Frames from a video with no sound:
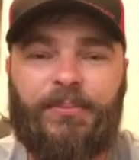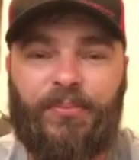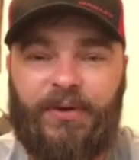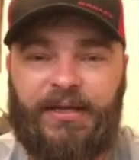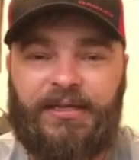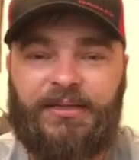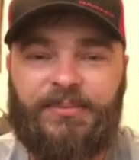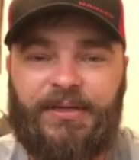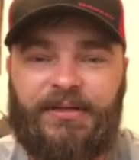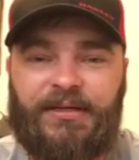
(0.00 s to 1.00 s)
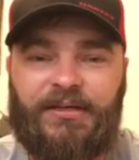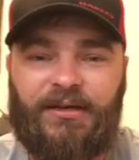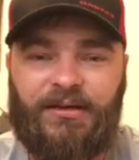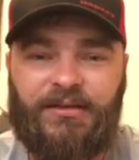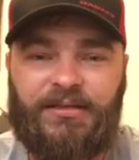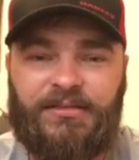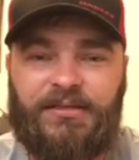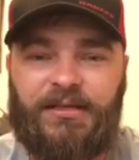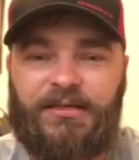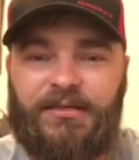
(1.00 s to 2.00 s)
break-in period on this
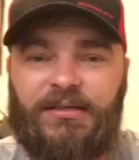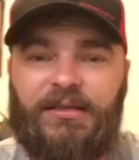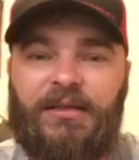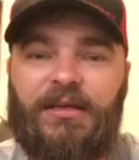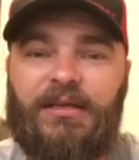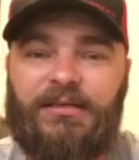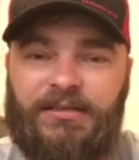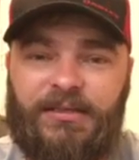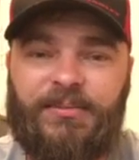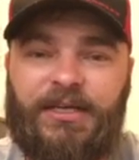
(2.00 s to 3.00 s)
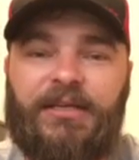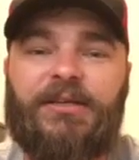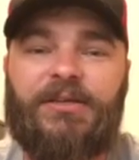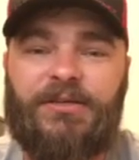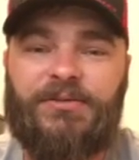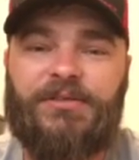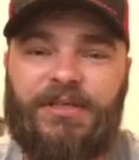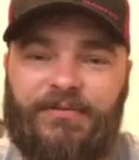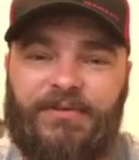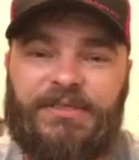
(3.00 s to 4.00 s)
gun. It did make a huge
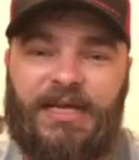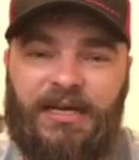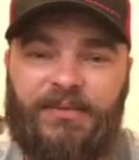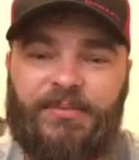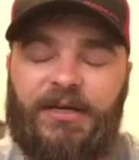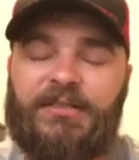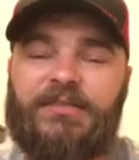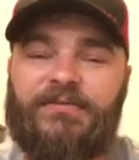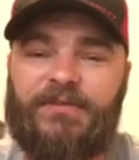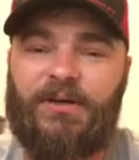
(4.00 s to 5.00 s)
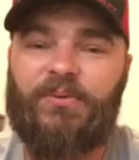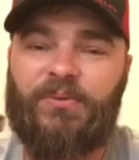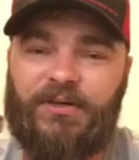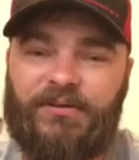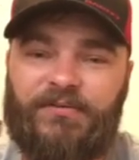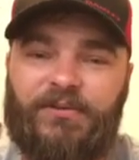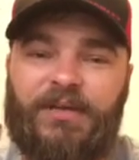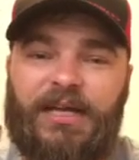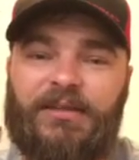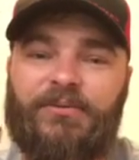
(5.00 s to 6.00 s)
difference. Out of the box, it felt wonderful.
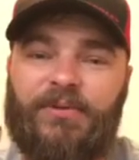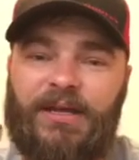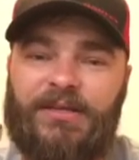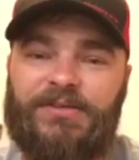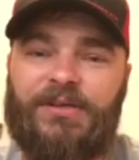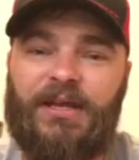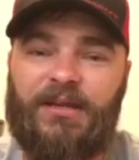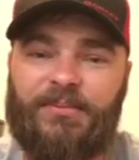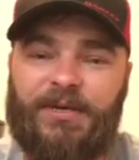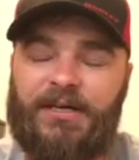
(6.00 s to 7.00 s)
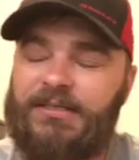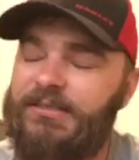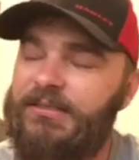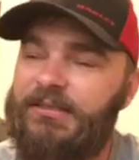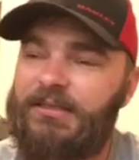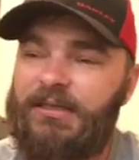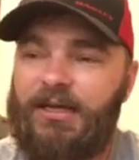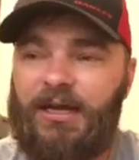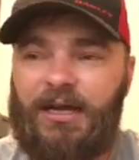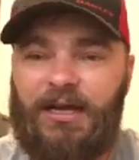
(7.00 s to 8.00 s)
At the range, out of the box,
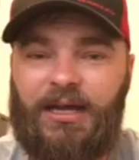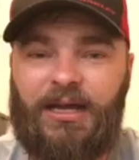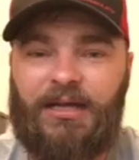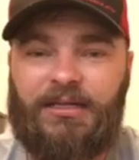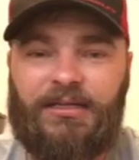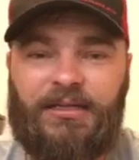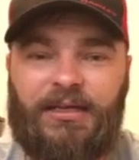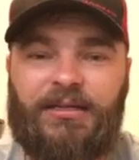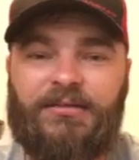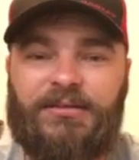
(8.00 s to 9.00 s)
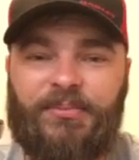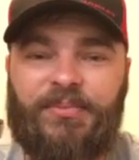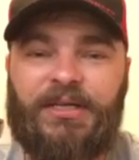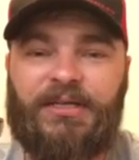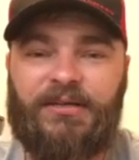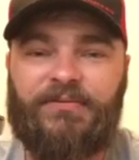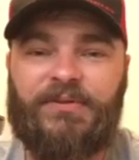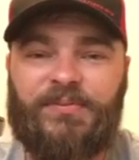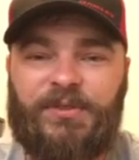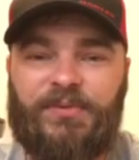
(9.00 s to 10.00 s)
yeah, there's a big
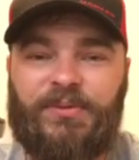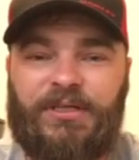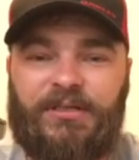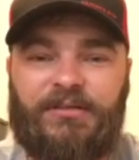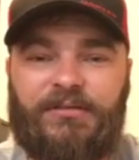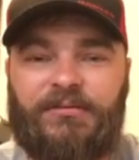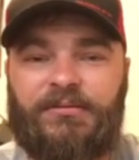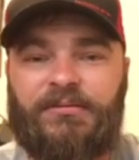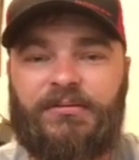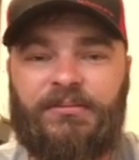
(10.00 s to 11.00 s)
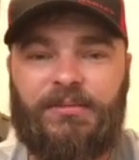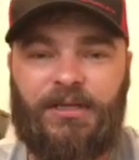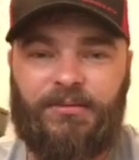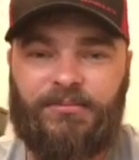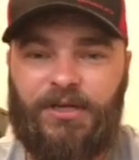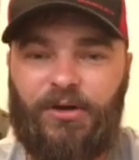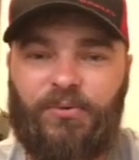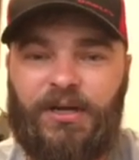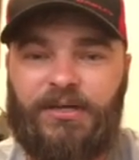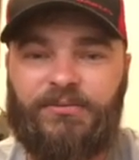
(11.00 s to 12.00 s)
difference between, no
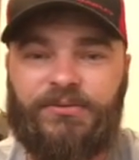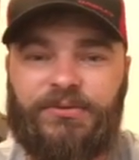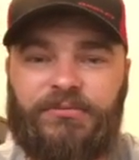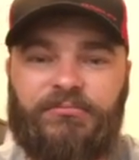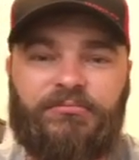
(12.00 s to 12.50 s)
rounds,